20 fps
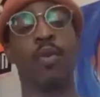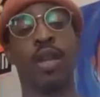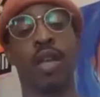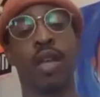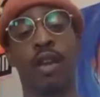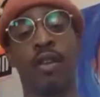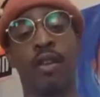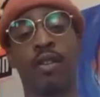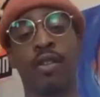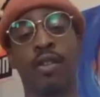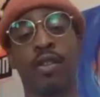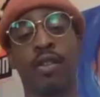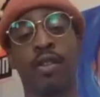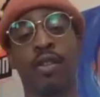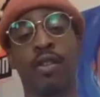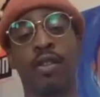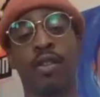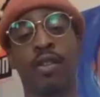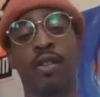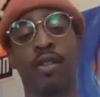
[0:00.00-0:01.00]
Damn, what a year
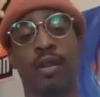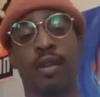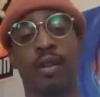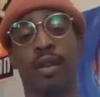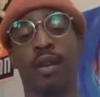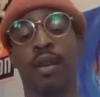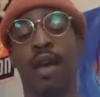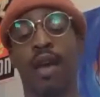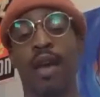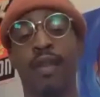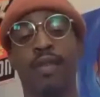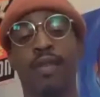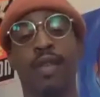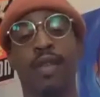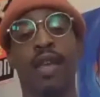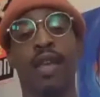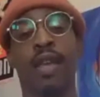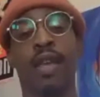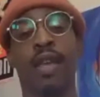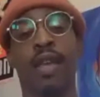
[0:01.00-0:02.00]
it's been, at
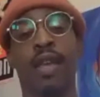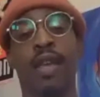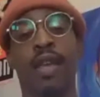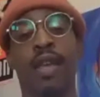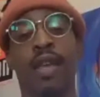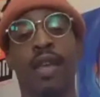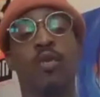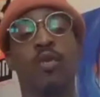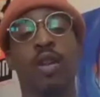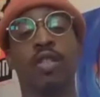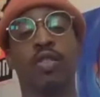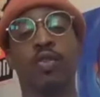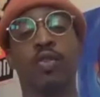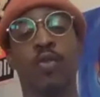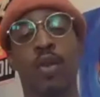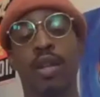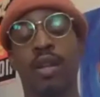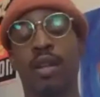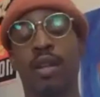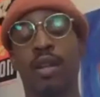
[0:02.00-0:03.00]
the end of
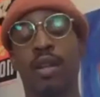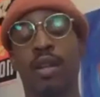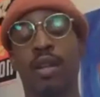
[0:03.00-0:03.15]
2020.